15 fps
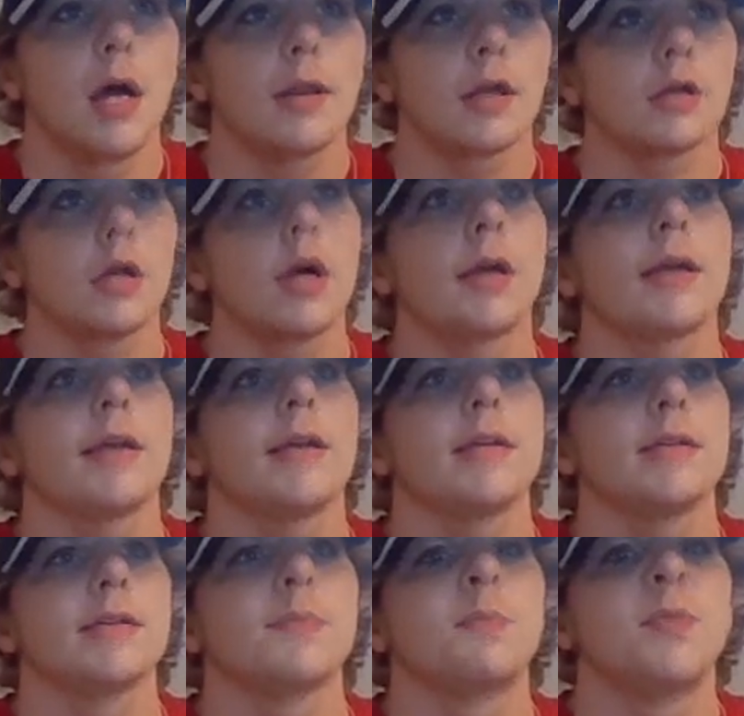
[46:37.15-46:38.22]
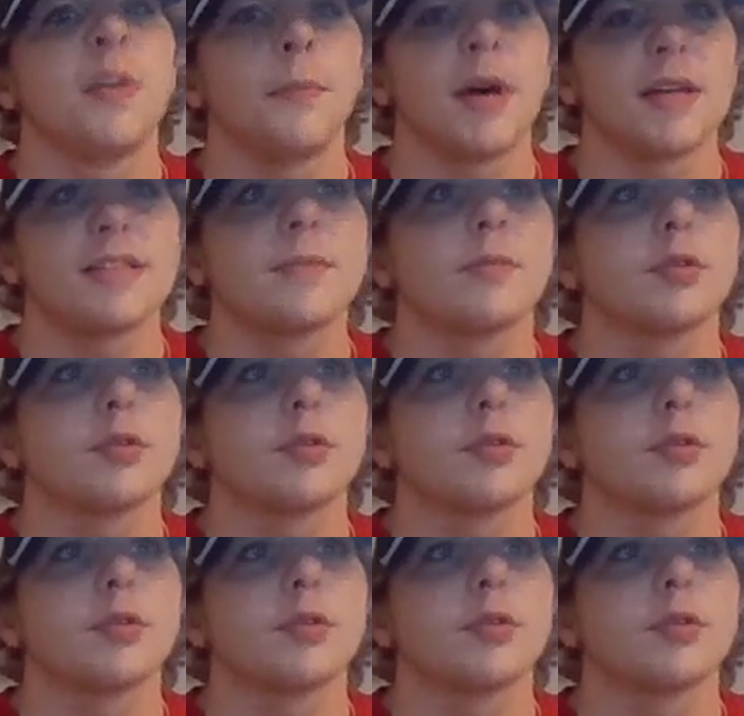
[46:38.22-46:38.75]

the clock is the Boston